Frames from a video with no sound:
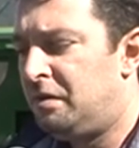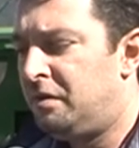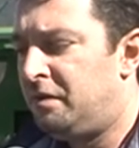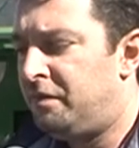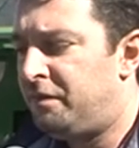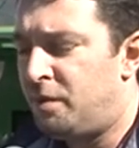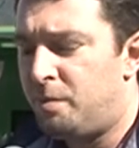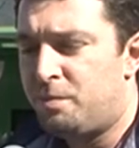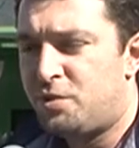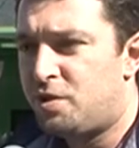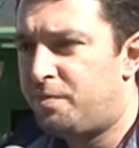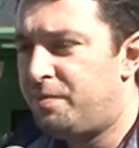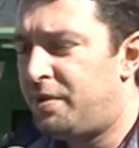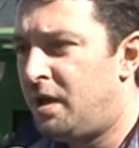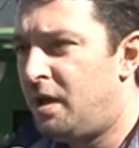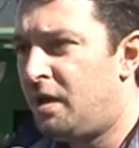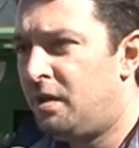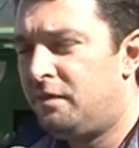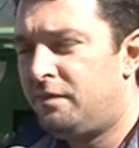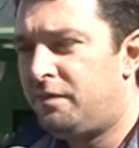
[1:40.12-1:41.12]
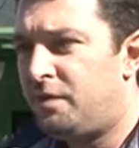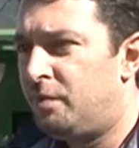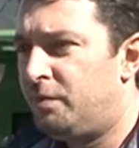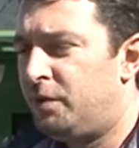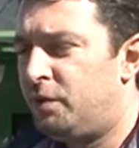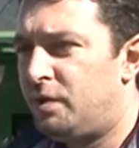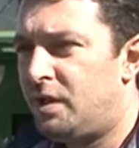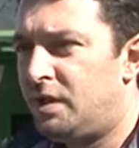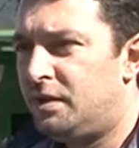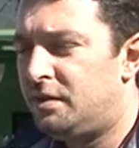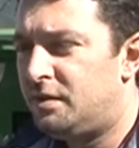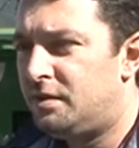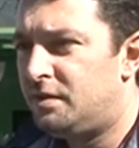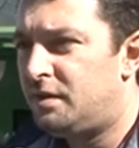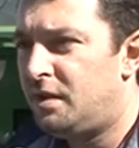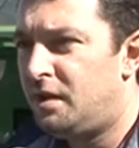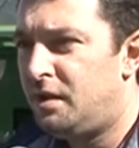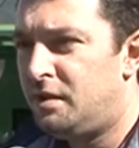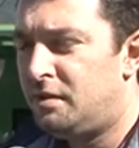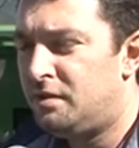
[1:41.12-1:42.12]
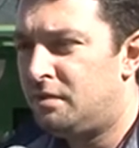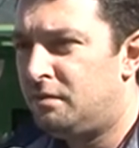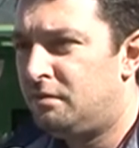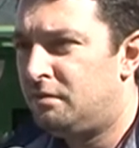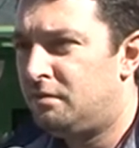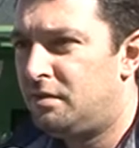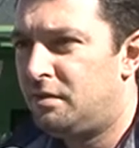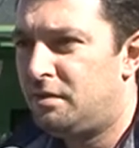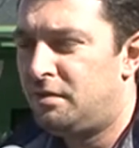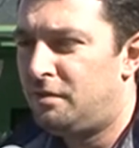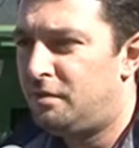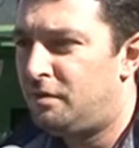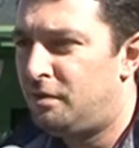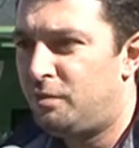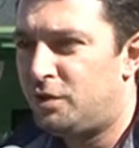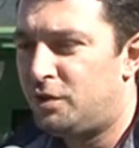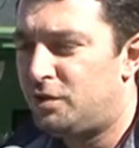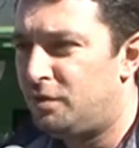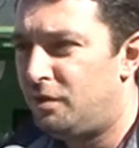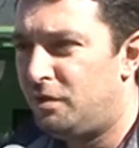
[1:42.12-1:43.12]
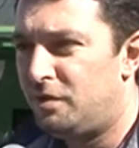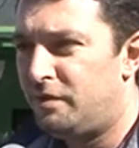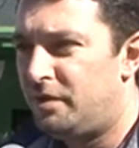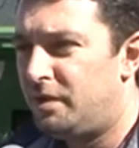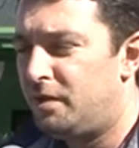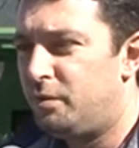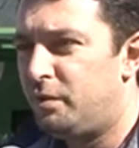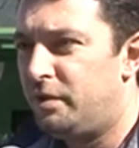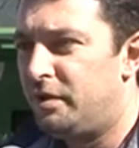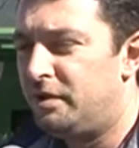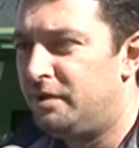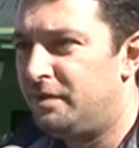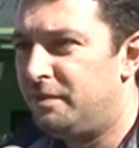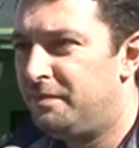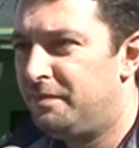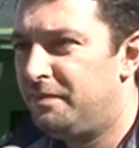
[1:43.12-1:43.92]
from Japan, from United States, and almost all over the world.